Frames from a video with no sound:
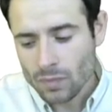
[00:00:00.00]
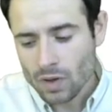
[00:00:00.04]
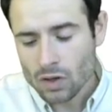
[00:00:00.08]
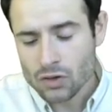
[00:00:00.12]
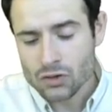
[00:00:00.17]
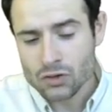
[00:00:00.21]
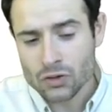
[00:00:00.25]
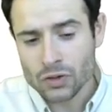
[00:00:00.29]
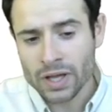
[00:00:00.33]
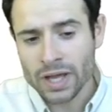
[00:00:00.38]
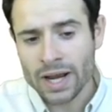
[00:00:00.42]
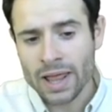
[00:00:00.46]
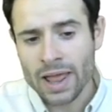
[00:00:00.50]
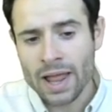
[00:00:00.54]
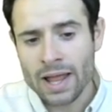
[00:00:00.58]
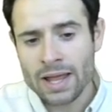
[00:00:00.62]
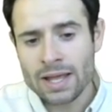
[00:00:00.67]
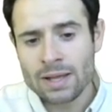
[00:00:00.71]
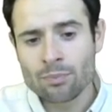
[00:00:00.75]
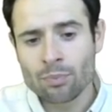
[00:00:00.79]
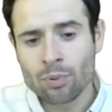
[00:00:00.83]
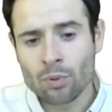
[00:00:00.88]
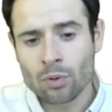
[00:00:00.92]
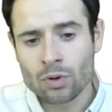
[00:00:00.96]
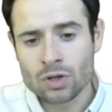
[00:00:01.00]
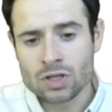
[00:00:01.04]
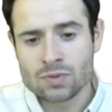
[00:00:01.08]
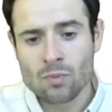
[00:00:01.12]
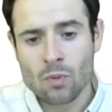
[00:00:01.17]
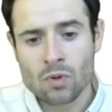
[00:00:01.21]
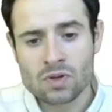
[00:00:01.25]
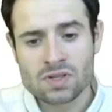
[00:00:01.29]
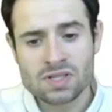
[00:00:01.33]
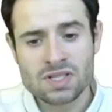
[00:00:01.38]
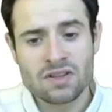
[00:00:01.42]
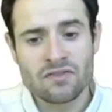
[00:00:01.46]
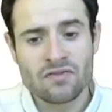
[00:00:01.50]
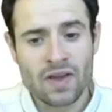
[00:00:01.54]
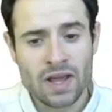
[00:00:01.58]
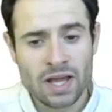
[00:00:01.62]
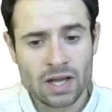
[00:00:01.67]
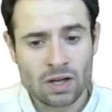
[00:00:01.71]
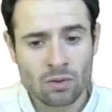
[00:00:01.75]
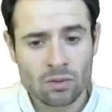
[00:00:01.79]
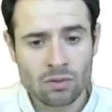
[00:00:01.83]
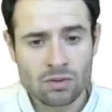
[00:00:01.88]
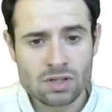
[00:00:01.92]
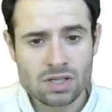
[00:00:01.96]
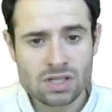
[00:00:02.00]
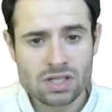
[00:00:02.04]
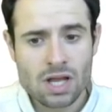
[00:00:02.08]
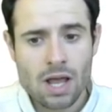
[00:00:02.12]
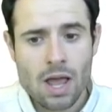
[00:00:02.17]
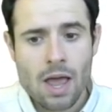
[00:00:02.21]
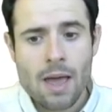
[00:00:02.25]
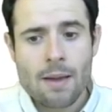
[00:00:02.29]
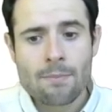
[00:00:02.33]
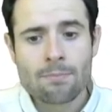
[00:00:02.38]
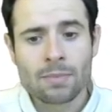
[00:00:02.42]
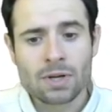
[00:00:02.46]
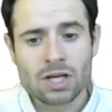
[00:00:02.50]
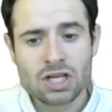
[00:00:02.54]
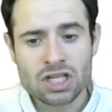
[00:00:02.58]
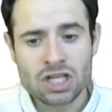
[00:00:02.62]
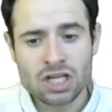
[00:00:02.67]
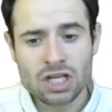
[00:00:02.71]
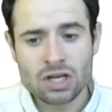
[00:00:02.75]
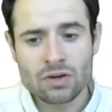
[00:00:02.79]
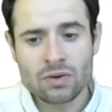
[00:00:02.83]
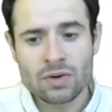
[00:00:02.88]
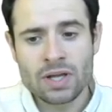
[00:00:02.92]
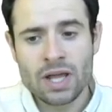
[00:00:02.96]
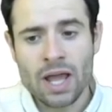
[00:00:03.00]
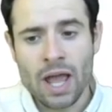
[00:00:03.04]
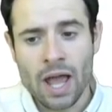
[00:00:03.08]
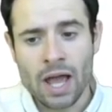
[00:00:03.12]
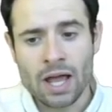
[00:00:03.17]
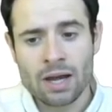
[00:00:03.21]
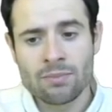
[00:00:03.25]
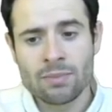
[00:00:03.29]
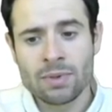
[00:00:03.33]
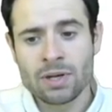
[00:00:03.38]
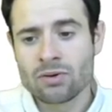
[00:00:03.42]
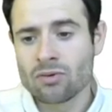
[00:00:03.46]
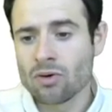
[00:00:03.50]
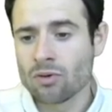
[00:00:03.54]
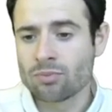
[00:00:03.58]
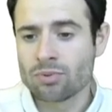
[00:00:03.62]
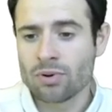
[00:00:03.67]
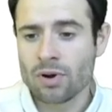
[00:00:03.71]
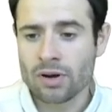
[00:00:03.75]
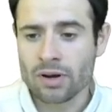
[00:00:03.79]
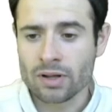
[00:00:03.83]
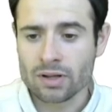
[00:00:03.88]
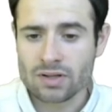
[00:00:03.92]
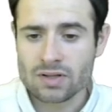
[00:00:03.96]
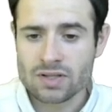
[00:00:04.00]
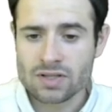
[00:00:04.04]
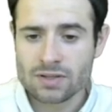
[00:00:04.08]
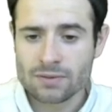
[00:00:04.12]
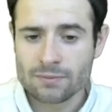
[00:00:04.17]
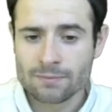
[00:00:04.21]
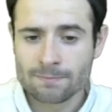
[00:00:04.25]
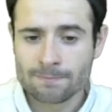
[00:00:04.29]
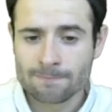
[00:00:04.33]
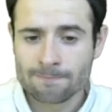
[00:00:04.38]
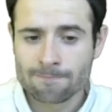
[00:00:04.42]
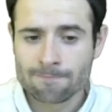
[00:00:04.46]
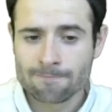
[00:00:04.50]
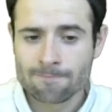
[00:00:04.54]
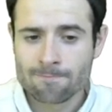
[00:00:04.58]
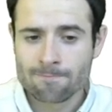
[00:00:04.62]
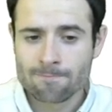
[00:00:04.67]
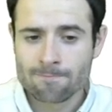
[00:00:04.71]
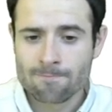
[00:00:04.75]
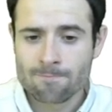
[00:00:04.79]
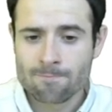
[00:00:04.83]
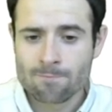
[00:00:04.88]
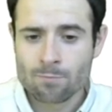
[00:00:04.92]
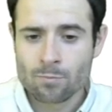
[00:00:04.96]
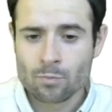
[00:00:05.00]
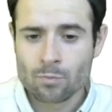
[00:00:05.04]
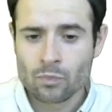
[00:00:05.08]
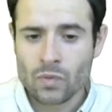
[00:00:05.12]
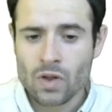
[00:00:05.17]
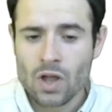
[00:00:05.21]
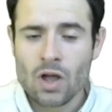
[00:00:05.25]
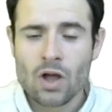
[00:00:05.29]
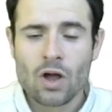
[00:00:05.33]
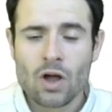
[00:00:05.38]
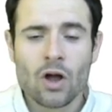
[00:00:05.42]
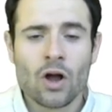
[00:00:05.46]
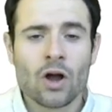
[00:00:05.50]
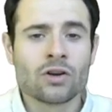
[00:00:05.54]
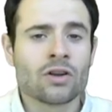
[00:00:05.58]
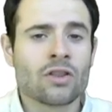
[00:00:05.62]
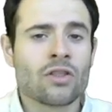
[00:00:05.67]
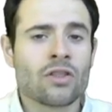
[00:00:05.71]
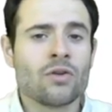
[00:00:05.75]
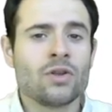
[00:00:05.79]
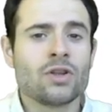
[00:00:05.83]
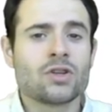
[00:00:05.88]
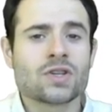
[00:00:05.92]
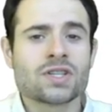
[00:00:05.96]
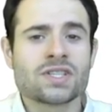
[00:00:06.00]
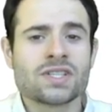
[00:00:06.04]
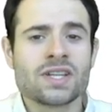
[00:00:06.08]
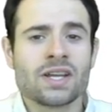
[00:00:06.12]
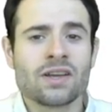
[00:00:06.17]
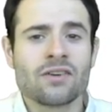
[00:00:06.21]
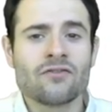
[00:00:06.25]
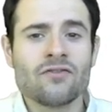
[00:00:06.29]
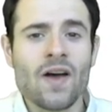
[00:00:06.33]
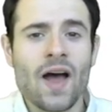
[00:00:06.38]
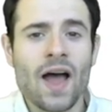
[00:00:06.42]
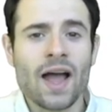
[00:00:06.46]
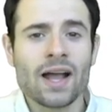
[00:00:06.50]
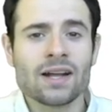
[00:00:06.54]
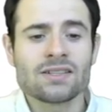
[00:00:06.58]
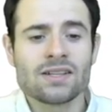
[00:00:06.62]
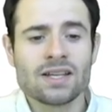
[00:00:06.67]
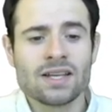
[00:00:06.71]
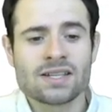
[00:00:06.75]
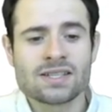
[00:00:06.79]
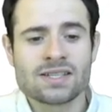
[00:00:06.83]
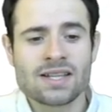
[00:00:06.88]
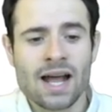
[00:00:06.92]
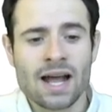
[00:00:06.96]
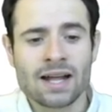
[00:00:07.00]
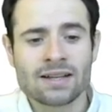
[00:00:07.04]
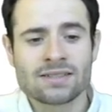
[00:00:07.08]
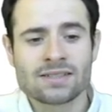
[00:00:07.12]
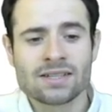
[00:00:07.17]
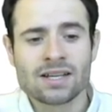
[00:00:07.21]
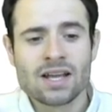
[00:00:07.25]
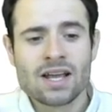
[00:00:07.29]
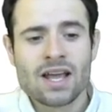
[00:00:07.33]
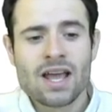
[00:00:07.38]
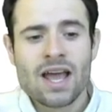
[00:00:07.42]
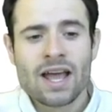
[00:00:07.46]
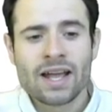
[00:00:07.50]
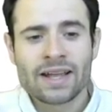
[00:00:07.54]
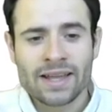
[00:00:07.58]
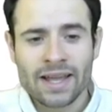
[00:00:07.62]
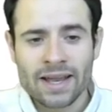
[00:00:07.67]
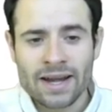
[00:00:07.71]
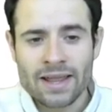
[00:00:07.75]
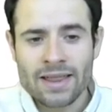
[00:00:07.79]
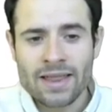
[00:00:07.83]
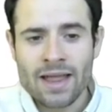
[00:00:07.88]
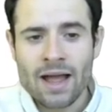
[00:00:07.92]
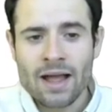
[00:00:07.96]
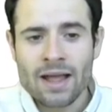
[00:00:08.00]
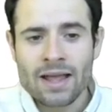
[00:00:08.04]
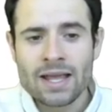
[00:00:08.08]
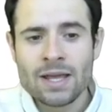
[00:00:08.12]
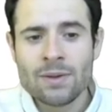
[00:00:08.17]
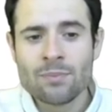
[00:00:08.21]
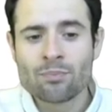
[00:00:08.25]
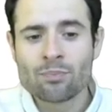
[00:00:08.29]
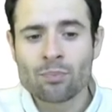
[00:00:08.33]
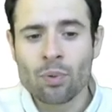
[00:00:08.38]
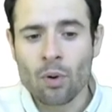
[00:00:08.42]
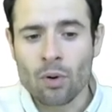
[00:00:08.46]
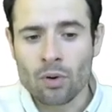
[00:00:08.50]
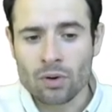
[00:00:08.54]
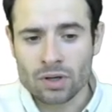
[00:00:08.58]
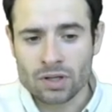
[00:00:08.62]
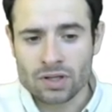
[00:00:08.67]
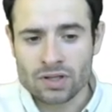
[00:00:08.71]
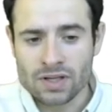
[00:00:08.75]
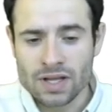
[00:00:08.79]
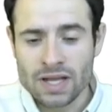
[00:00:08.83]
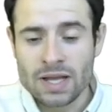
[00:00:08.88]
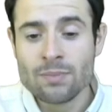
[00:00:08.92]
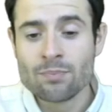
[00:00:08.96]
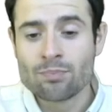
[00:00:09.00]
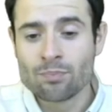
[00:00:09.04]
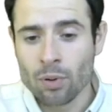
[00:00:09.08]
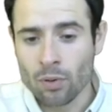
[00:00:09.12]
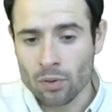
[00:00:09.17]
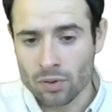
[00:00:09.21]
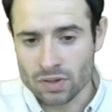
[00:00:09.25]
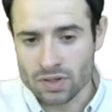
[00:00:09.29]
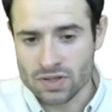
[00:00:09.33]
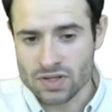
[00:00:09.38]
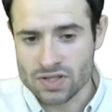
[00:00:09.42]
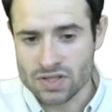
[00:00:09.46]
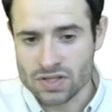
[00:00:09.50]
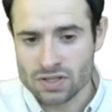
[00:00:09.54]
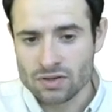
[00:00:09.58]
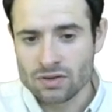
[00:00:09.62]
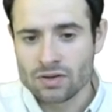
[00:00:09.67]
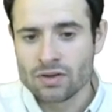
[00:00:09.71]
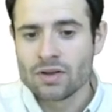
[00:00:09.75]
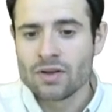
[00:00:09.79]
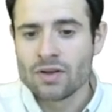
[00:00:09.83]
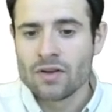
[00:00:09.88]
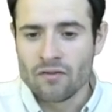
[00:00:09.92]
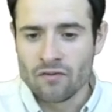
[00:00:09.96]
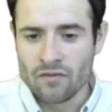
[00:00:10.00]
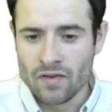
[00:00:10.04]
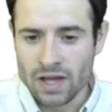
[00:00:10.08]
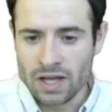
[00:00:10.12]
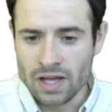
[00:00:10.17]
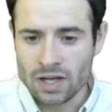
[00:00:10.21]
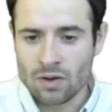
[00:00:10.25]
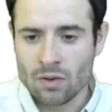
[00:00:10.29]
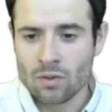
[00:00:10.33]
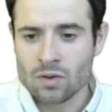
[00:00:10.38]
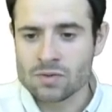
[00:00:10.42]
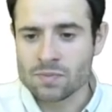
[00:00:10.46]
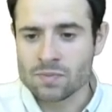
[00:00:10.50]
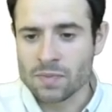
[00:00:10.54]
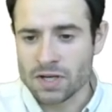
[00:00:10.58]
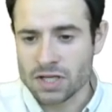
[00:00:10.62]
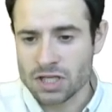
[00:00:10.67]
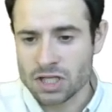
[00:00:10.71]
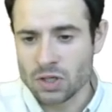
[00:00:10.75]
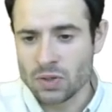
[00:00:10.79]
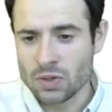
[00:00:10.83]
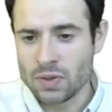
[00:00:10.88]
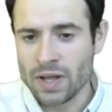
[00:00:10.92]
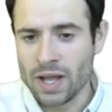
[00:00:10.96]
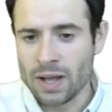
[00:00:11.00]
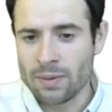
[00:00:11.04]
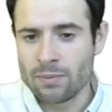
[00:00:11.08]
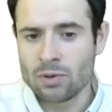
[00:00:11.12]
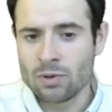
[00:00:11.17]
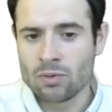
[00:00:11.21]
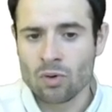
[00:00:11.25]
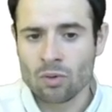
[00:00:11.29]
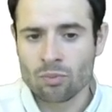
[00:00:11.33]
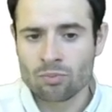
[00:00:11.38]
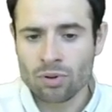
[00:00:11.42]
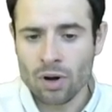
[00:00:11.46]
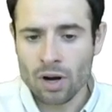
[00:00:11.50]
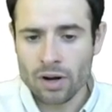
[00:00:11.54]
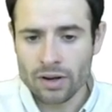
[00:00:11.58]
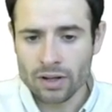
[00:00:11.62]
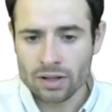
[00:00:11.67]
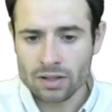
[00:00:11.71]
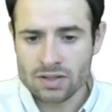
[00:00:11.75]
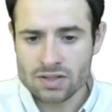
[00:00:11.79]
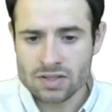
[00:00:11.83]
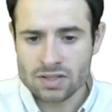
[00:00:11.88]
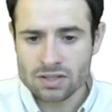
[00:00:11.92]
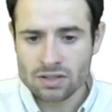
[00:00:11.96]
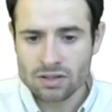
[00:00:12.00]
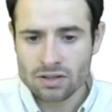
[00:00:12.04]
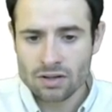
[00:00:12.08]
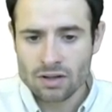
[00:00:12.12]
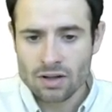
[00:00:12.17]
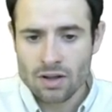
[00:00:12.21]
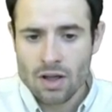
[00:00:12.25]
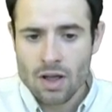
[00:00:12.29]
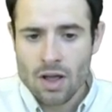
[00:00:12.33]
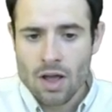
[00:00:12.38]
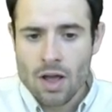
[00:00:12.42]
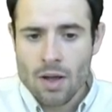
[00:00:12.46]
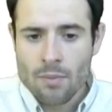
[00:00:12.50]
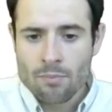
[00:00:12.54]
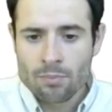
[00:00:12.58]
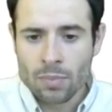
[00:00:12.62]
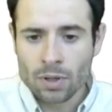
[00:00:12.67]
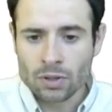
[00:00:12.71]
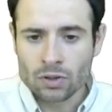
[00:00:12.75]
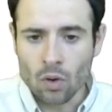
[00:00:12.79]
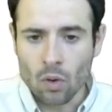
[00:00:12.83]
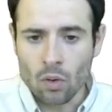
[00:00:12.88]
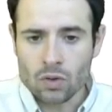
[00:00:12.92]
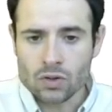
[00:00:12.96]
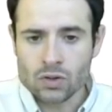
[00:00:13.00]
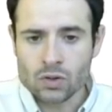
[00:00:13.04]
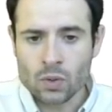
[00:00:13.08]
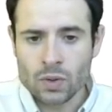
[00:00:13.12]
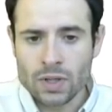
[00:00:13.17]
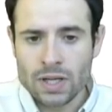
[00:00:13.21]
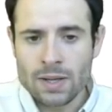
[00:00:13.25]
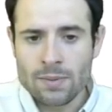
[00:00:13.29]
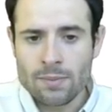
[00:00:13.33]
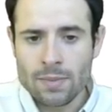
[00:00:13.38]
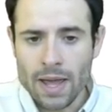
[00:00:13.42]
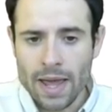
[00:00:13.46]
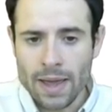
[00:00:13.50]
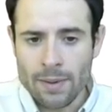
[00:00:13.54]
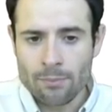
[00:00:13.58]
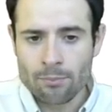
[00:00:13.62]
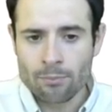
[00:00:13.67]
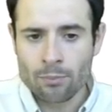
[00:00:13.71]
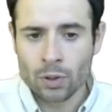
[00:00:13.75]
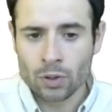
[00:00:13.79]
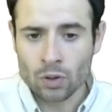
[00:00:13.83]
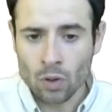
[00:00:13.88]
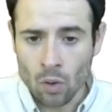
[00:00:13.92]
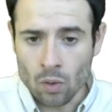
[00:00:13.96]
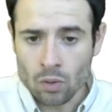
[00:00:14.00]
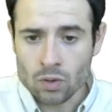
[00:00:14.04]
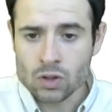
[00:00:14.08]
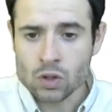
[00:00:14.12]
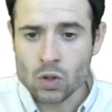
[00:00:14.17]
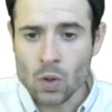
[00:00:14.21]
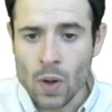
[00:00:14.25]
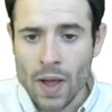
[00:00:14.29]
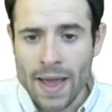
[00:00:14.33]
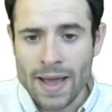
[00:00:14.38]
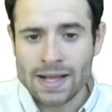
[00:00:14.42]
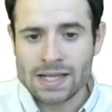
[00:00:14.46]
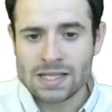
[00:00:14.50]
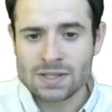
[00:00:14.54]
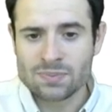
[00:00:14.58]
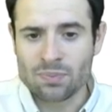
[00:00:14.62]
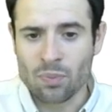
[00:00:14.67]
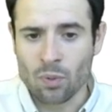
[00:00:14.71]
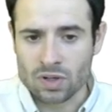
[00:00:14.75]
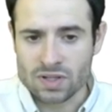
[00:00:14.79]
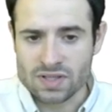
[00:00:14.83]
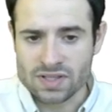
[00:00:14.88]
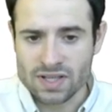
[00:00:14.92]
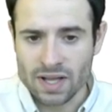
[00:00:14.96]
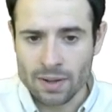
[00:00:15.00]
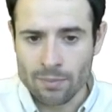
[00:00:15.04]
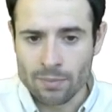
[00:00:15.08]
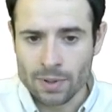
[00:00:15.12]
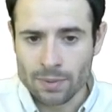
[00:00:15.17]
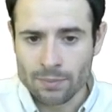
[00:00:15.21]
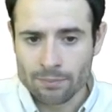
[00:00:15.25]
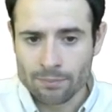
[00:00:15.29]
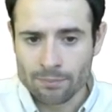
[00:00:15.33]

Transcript: So Canada imports mostly vehicles, machinery, and mineral products. Another interesting fact is that Canada import, imports vehicles, machinery, and mineral products, but also, but also exports them.